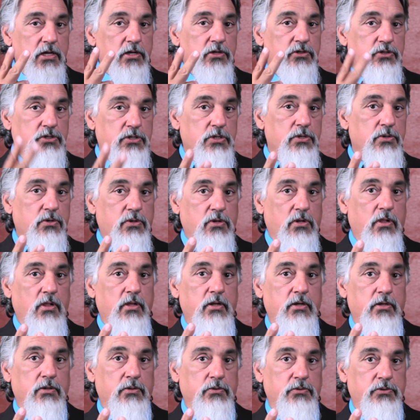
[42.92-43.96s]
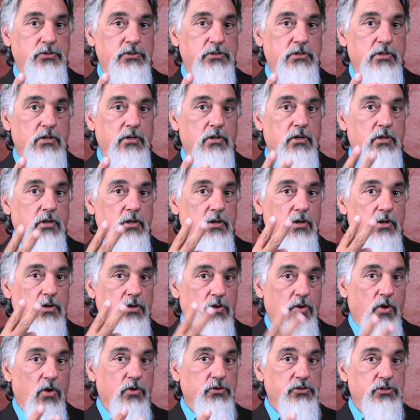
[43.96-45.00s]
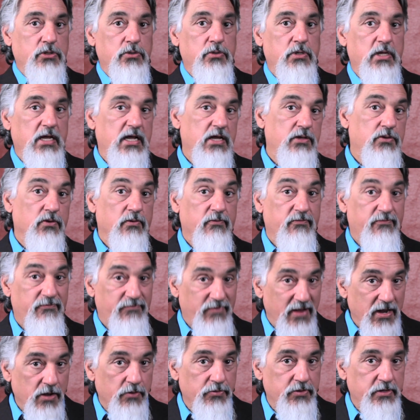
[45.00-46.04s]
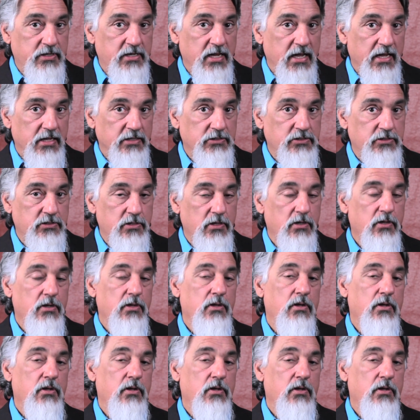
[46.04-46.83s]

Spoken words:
2 clues cause you to either fail the test,